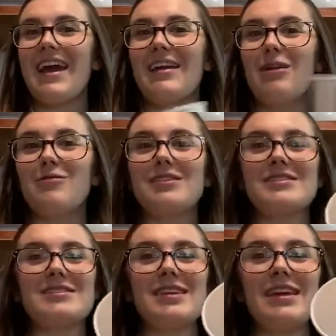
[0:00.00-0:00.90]
and I want to
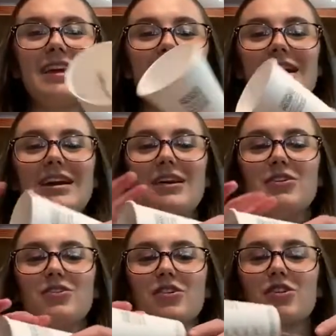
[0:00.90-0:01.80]
see
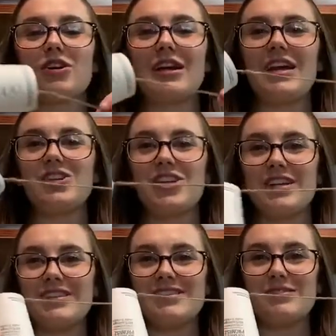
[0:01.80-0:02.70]
your
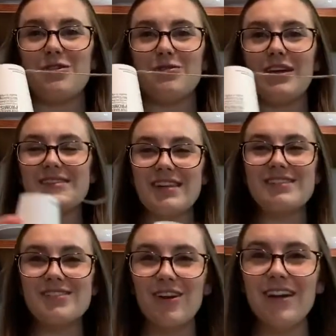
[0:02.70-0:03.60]
creations. So let's get
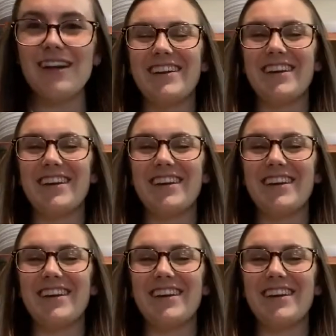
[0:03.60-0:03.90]
started.